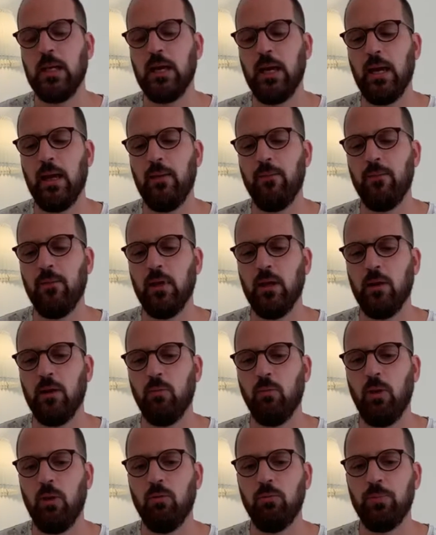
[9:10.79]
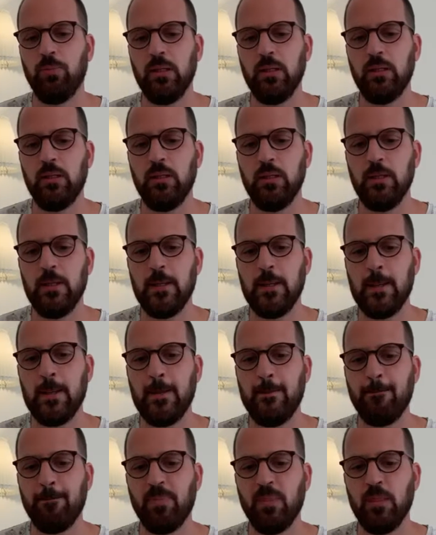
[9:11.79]
And what will be
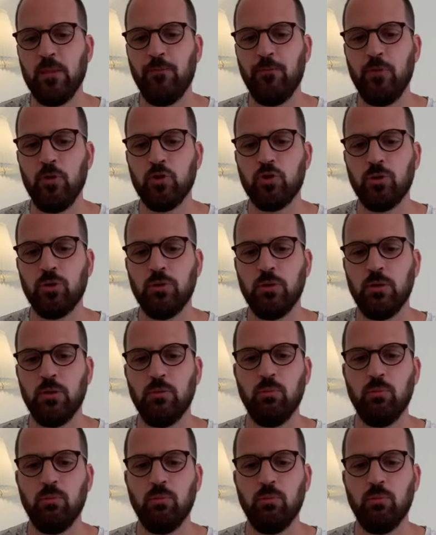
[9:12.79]
the future,